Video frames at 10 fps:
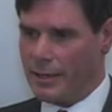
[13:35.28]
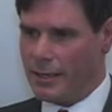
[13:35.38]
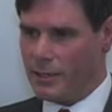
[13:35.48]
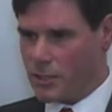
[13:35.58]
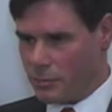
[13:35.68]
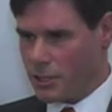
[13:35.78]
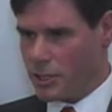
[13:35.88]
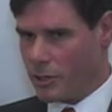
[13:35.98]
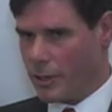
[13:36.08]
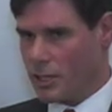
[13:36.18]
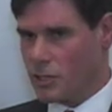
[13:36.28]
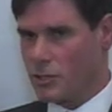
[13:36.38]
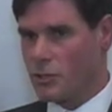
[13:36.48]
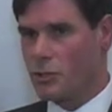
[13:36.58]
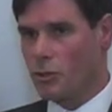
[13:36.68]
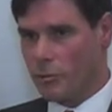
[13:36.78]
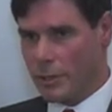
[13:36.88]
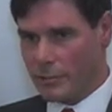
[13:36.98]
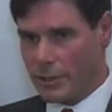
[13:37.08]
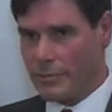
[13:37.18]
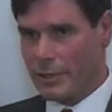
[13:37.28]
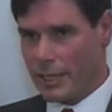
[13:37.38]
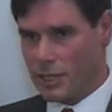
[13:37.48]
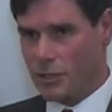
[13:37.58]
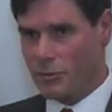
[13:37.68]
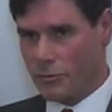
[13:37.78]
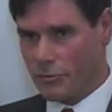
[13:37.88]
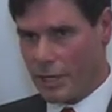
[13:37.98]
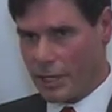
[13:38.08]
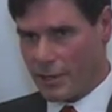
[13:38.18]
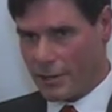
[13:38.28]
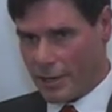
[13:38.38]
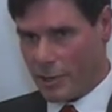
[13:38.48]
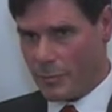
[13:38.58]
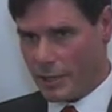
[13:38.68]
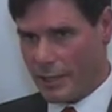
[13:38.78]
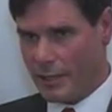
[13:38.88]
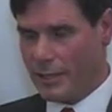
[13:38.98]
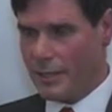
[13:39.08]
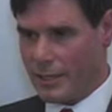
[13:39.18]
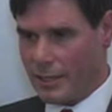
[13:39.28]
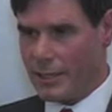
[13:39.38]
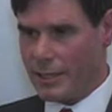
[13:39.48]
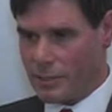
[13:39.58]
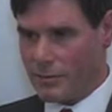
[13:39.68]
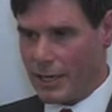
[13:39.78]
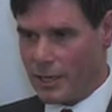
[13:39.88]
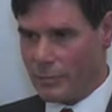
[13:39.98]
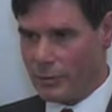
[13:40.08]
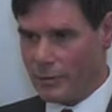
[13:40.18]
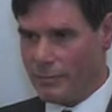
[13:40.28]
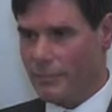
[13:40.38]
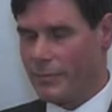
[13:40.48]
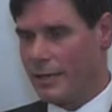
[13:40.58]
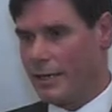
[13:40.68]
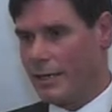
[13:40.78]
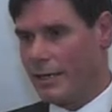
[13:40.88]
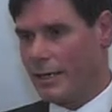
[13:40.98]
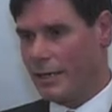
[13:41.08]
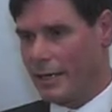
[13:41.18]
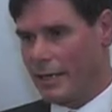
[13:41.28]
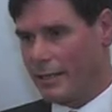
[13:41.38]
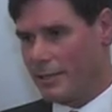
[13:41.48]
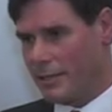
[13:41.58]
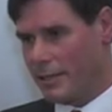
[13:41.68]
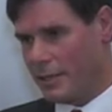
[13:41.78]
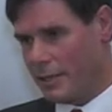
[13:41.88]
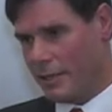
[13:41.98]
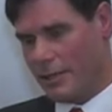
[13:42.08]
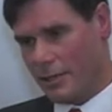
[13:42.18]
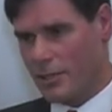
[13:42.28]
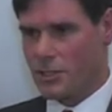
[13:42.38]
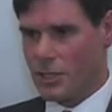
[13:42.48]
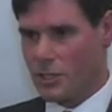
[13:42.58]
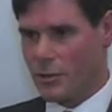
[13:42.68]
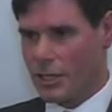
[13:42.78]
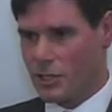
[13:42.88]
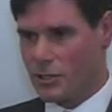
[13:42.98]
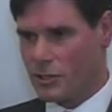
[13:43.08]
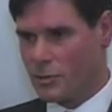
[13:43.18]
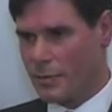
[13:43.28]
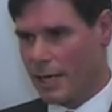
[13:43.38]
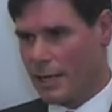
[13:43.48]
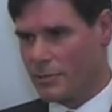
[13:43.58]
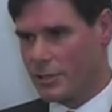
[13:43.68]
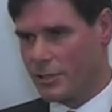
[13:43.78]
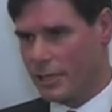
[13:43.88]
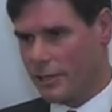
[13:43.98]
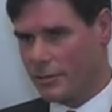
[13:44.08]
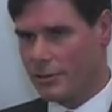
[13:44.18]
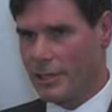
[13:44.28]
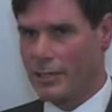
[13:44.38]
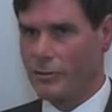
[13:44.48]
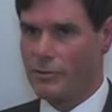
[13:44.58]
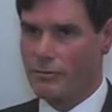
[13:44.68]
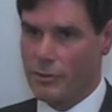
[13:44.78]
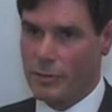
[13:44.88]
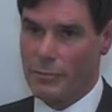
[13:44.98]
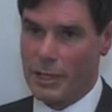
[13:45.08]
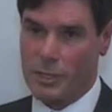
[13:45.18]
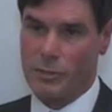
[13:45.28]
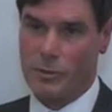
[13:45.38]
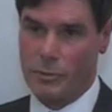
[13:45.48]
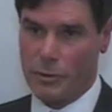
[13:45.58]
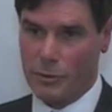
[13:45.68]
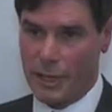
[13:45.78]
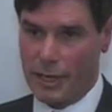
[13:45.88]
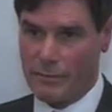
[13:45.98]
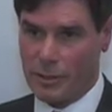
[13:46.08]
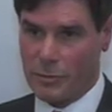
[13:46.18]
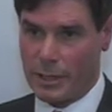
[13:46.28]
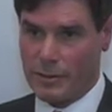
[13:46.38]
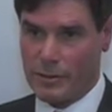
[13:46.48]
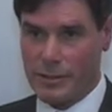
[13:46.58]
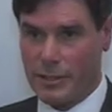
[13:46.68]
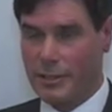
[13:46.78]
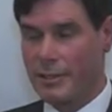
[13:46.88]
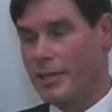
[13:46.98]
In some situations, hormone manipulations with radiotherapy is available. In other situations, perhaps in an elderly or infirm patient with a poor life expectancy,